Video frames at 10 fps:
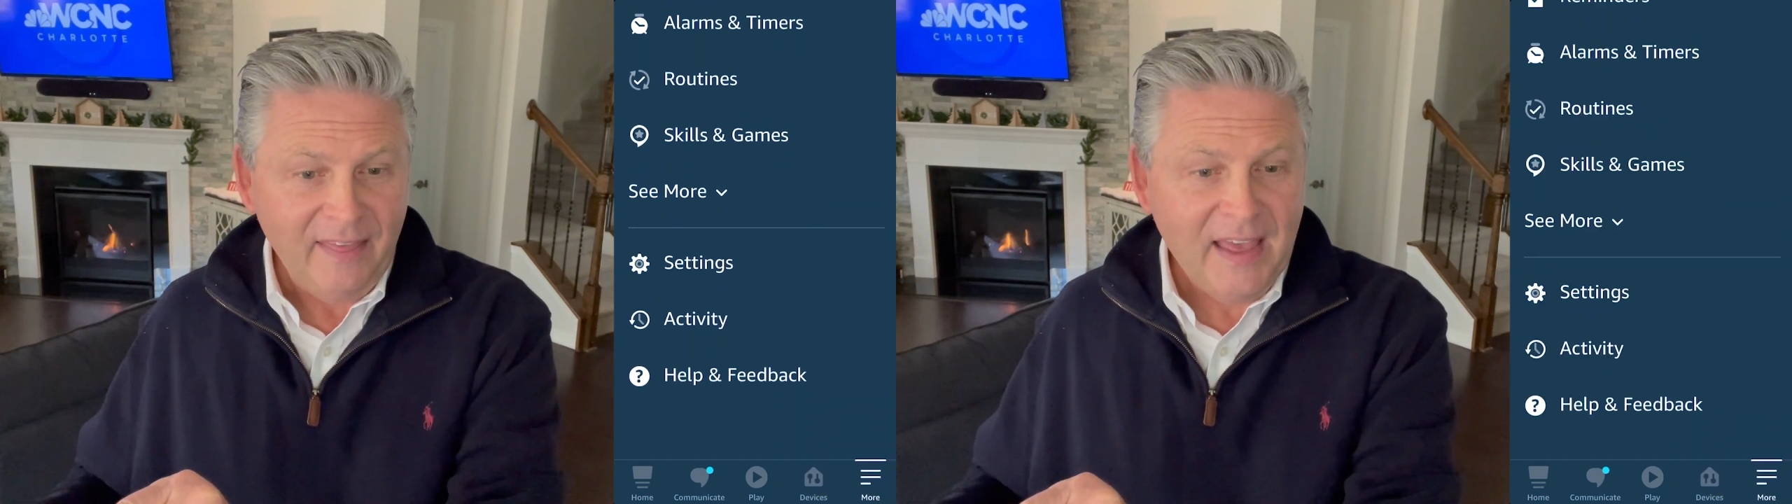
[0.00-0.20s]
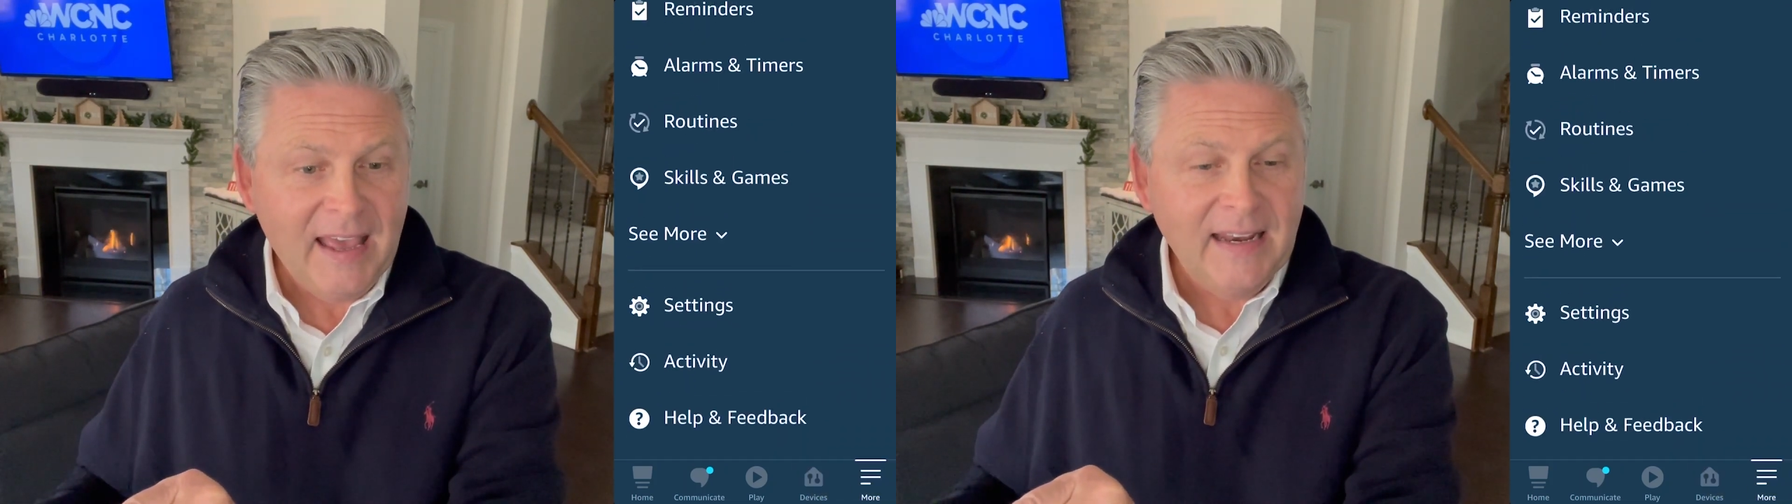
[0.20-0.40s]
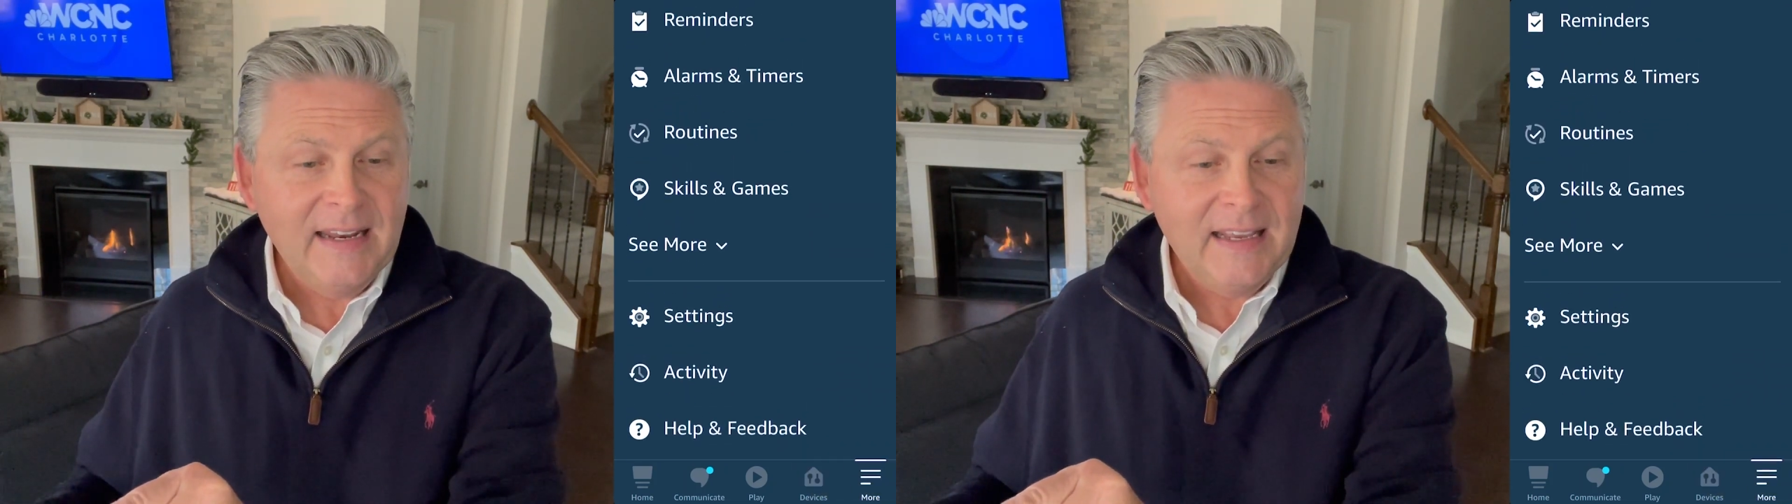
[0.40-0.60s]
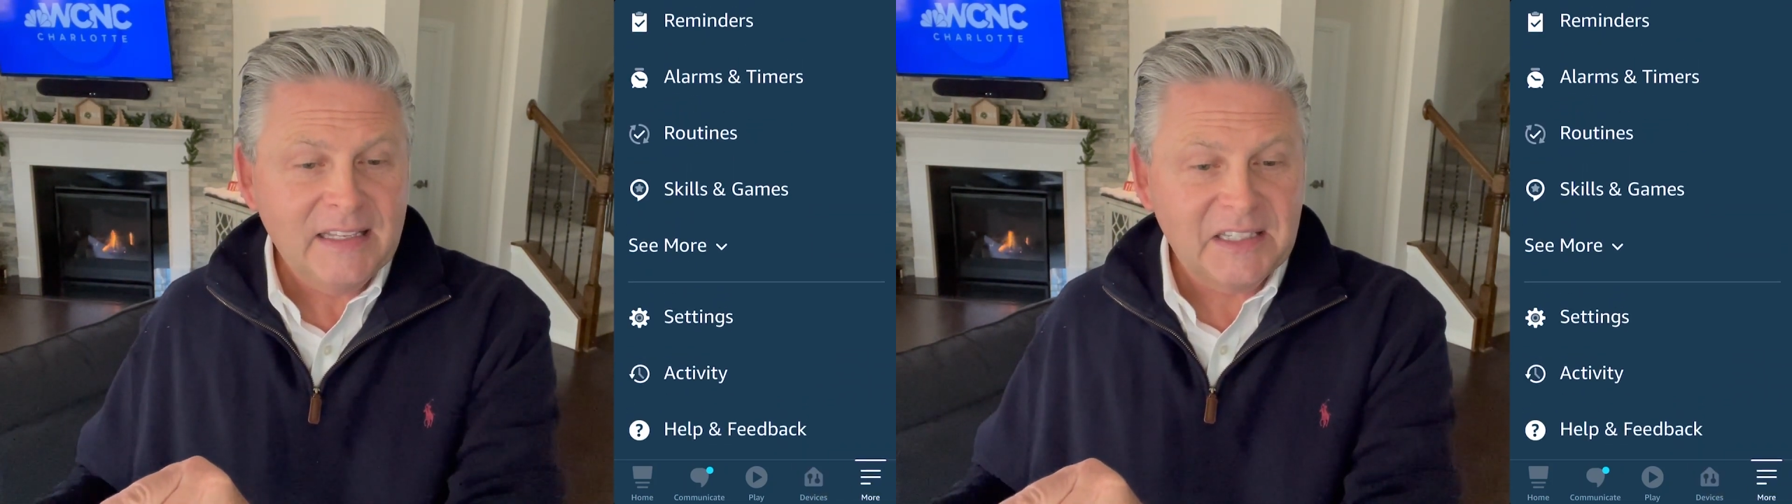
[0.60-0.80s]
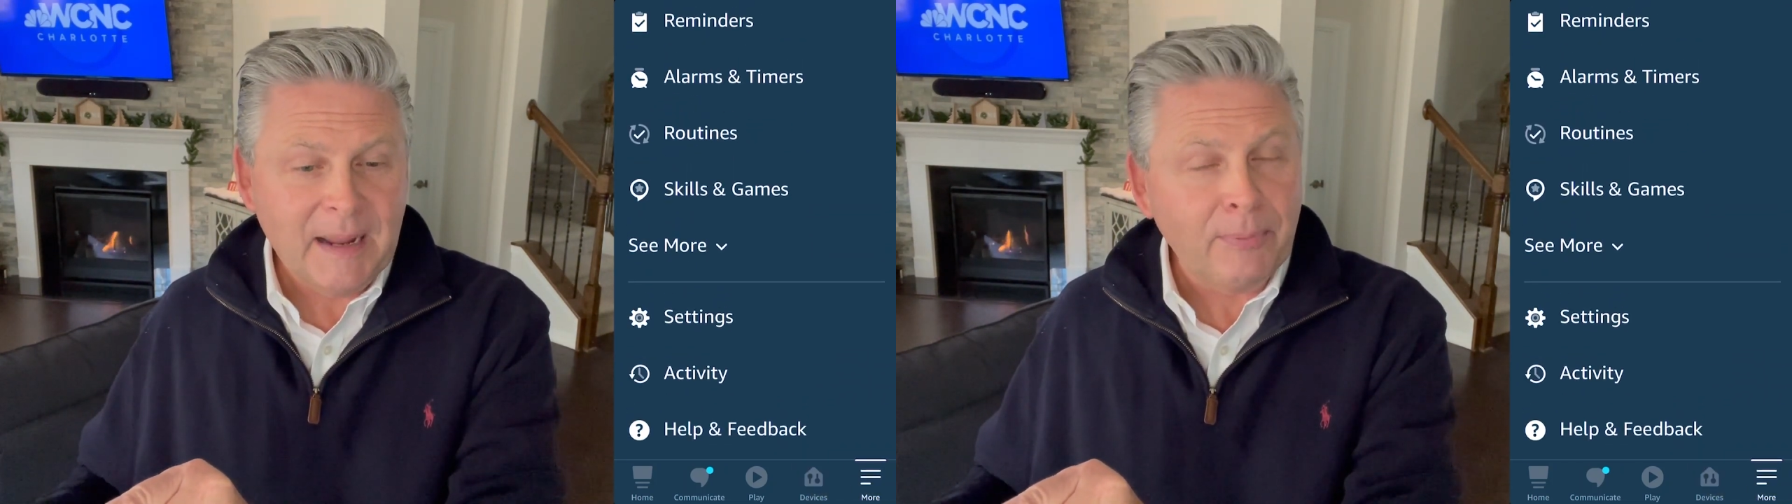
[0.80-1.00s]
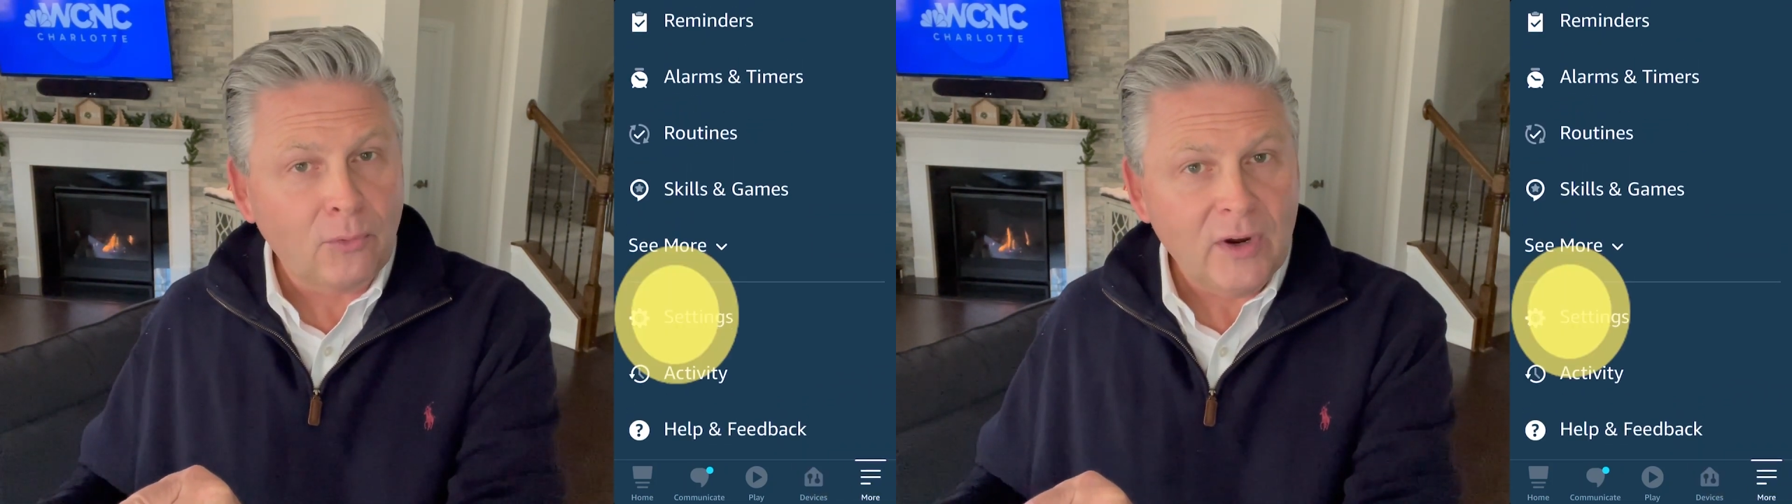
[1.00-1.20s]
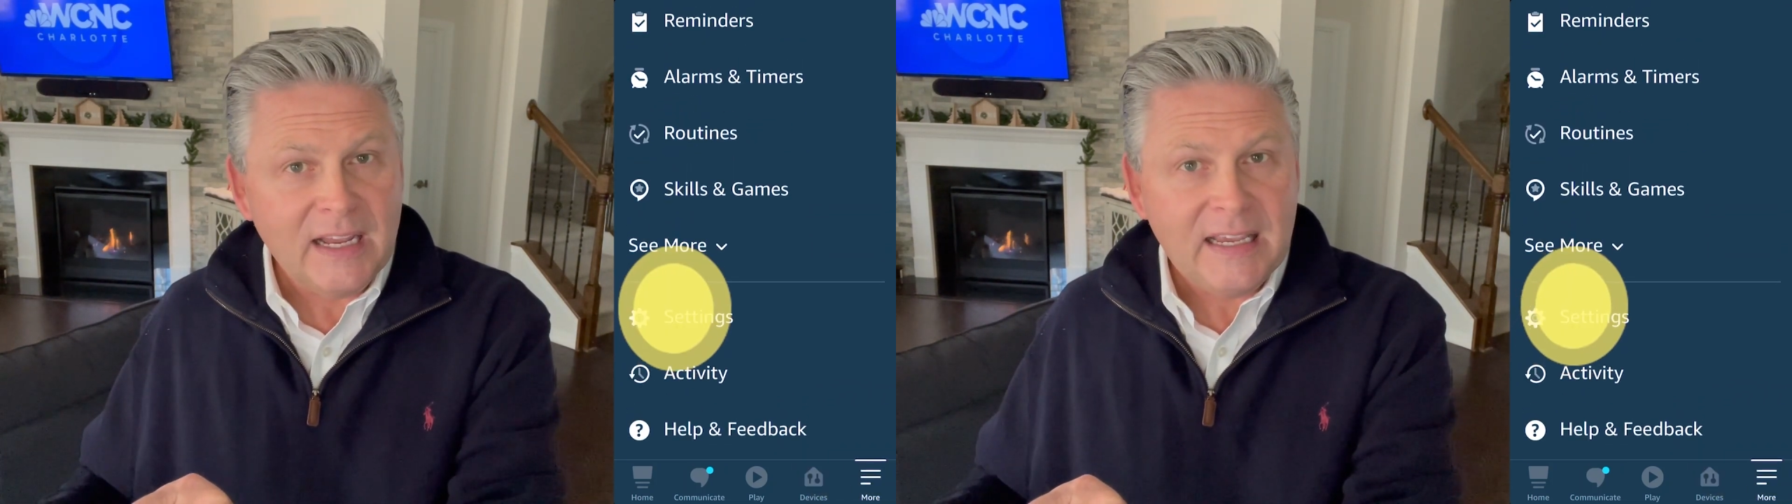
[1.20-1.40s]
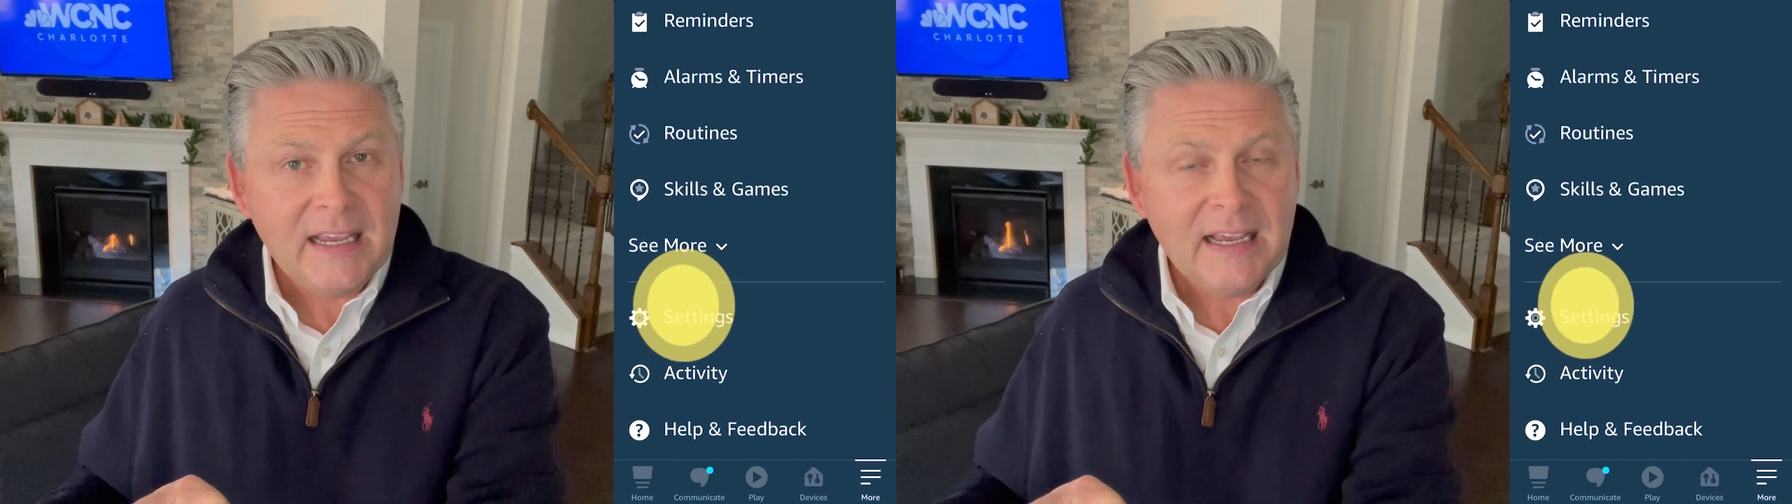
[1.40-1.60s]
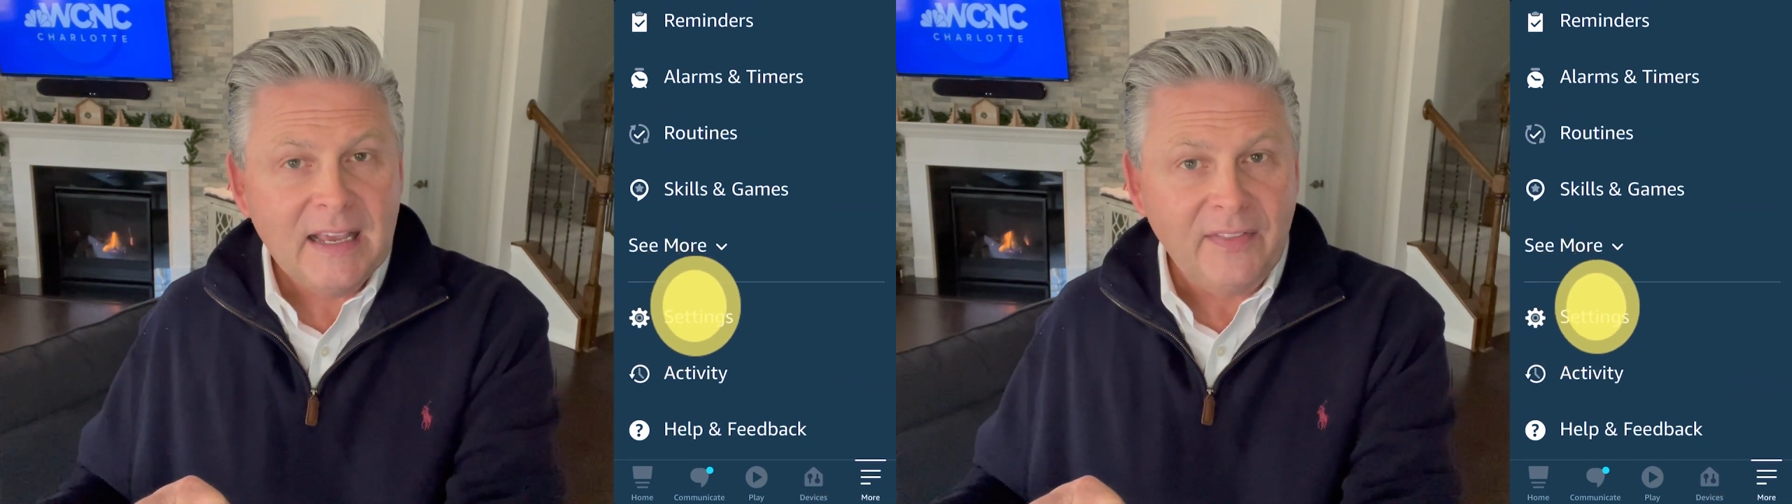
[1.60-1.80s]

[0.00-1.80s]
Then, step 3,